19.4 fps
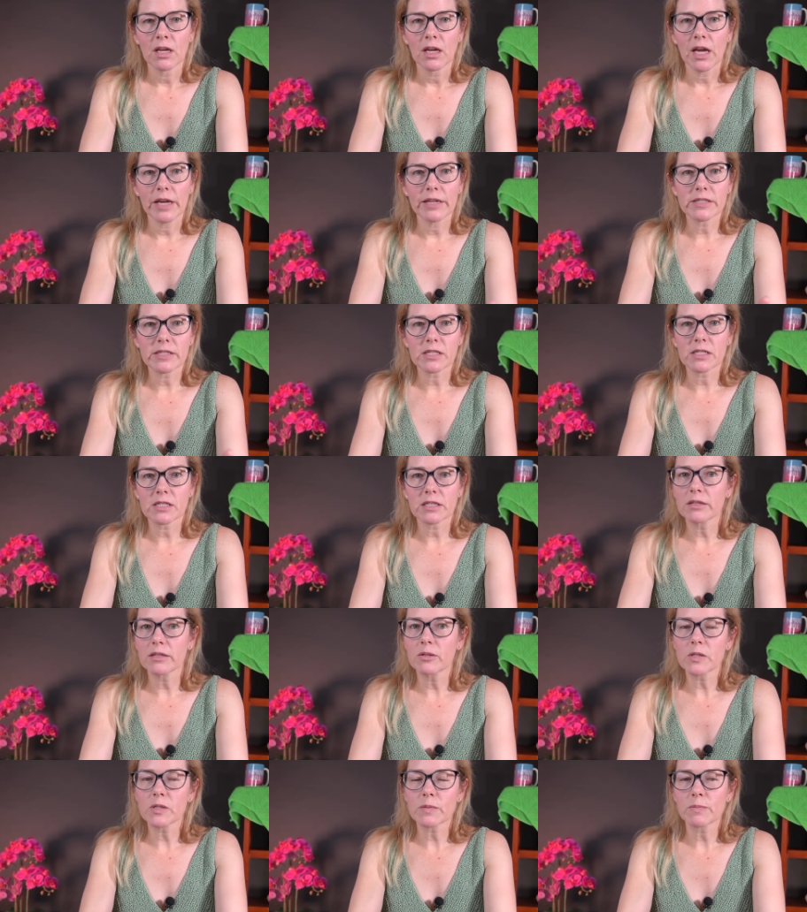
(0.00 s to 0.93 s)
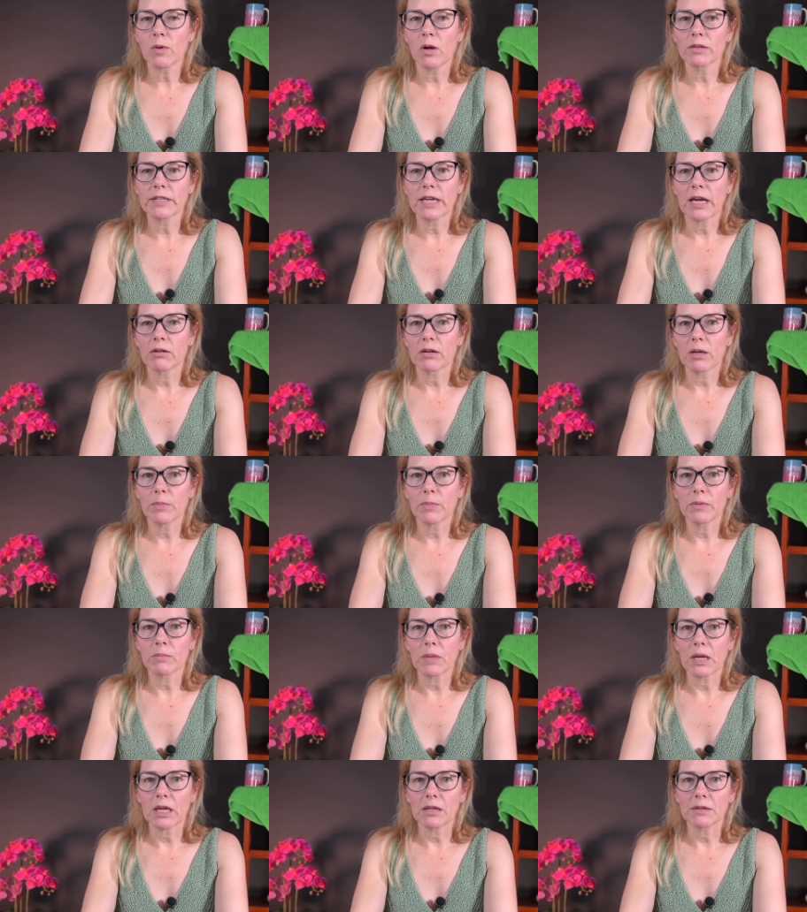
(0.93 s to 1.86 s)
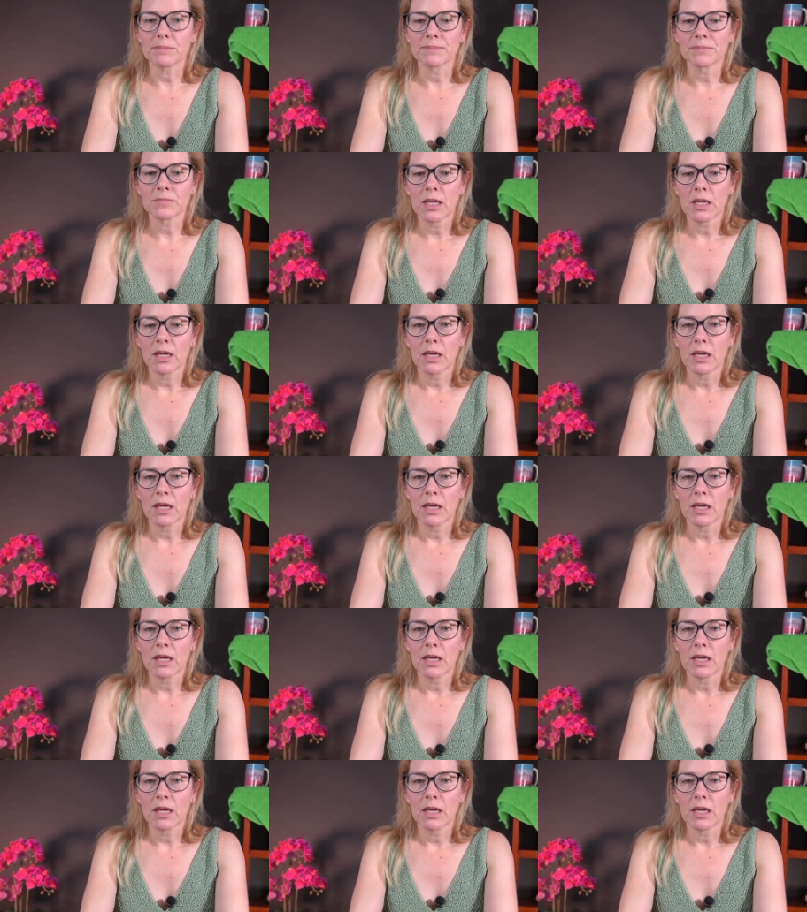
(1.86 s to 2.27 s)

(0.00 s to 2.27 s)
It's this little small town up in Maine,